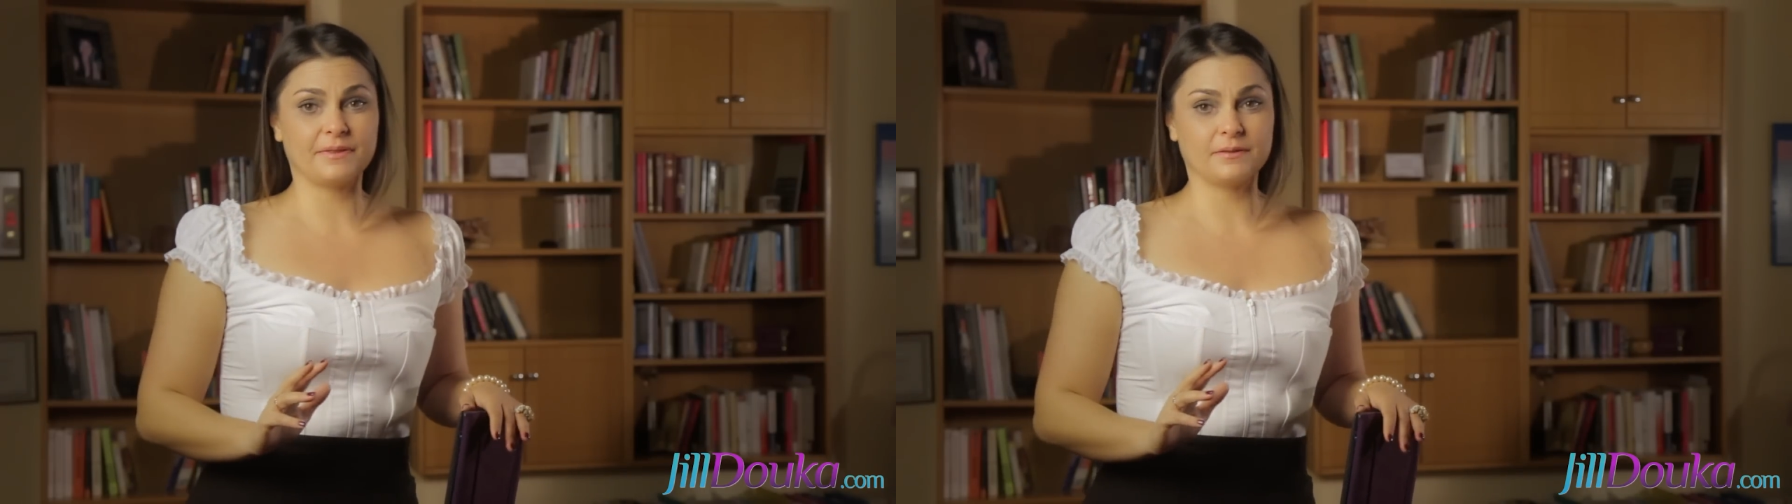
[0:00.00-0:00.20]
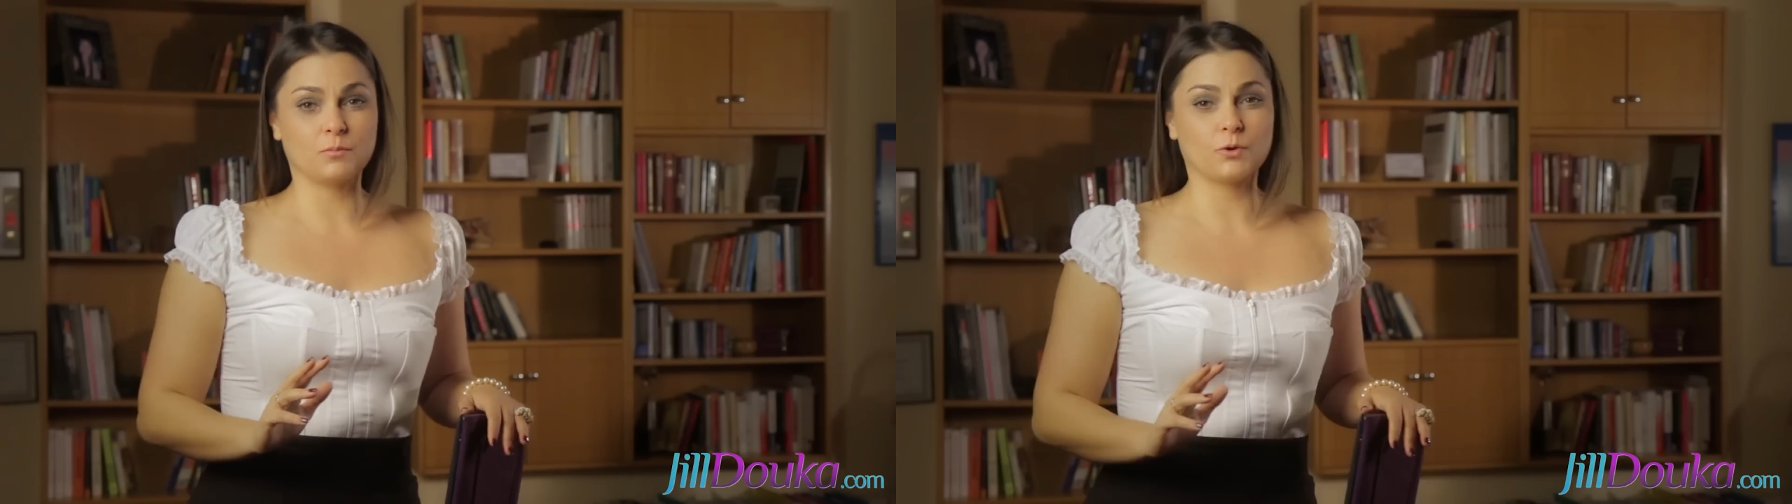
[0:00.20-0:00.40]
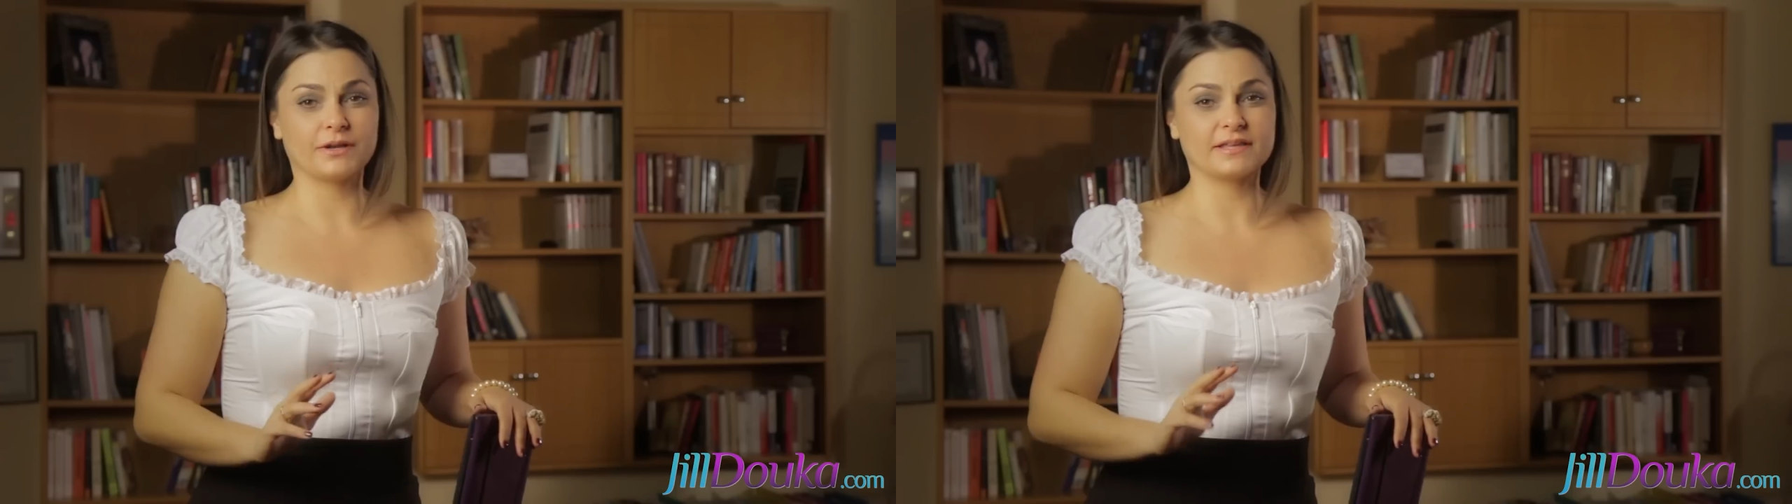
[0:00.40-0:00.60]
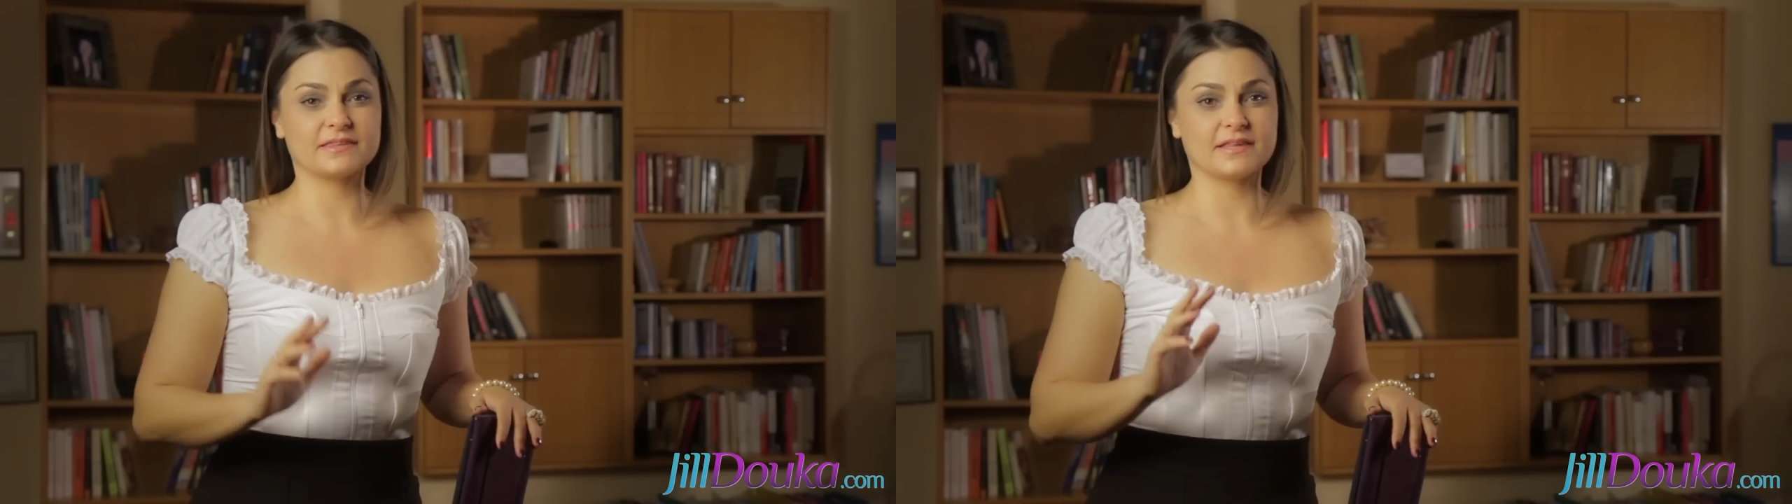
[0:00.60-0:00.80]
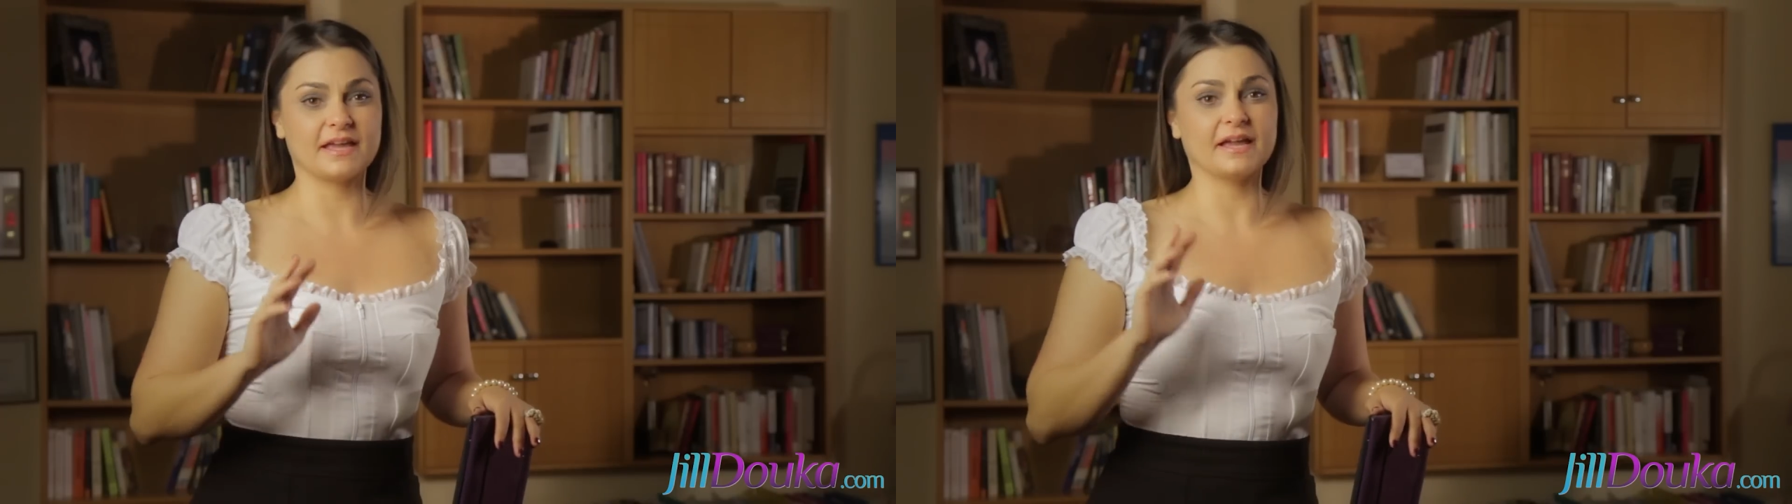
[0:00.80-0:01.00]
in the morning
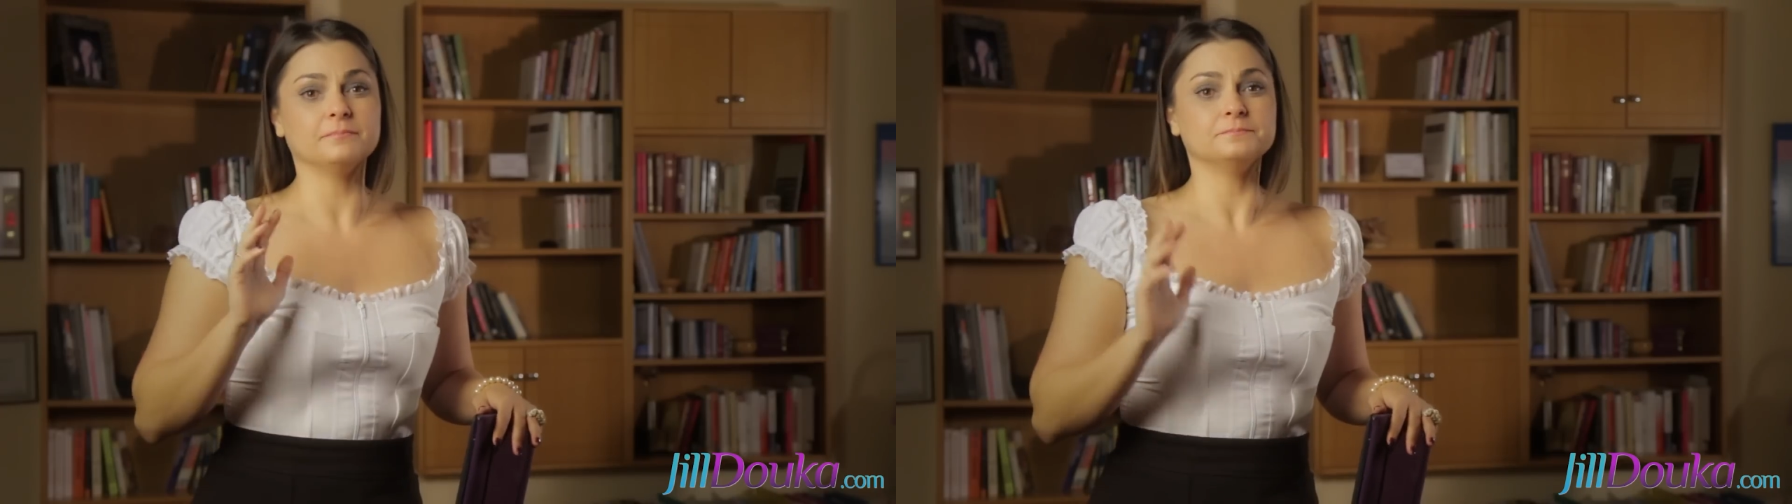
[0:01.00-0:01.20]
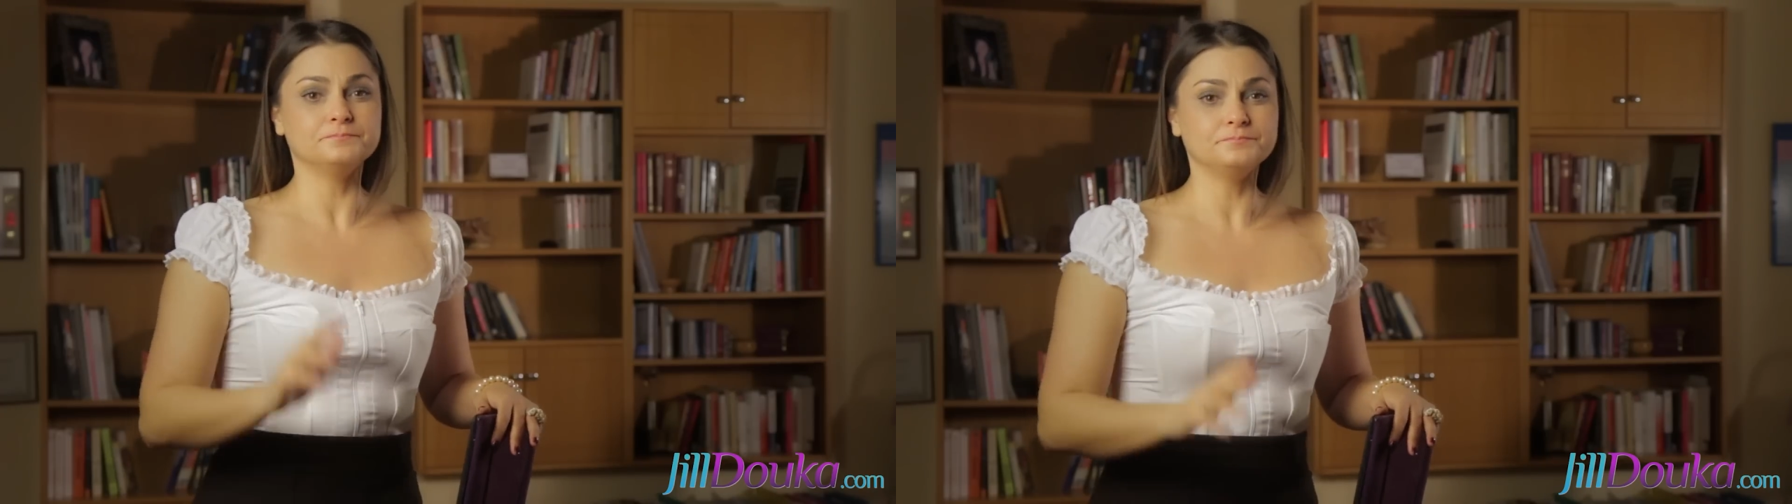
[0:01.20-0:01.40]
saying,